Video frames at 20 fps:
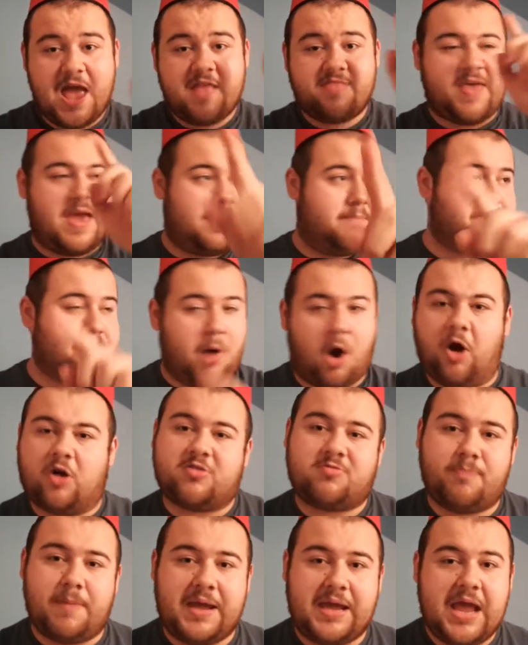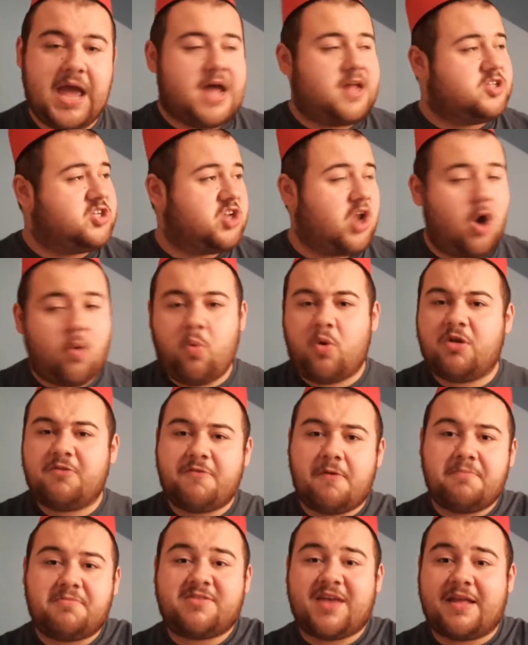They mocked me. Do you know what one of
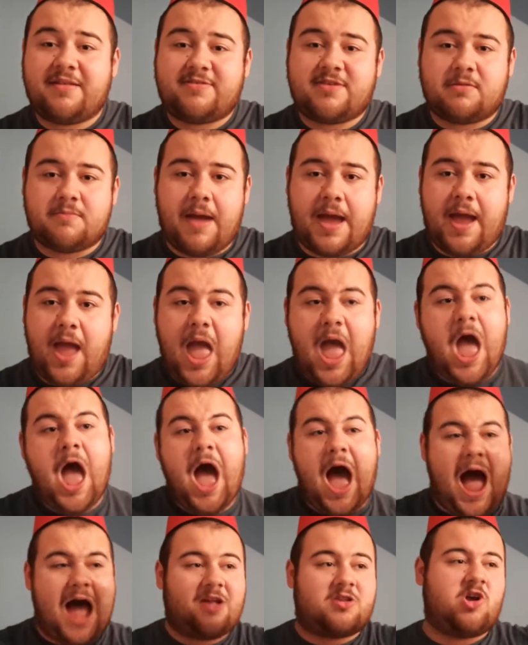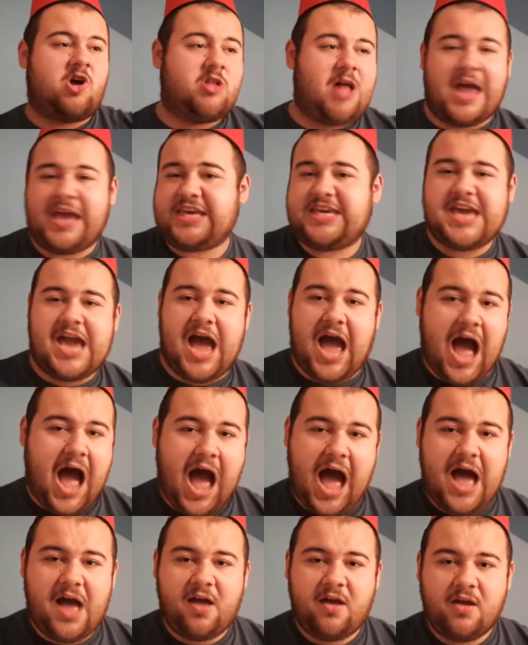them said to me? I don't like your
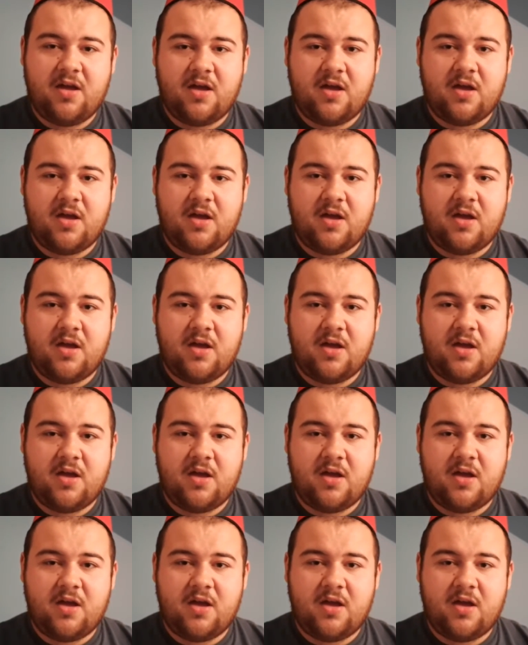hat.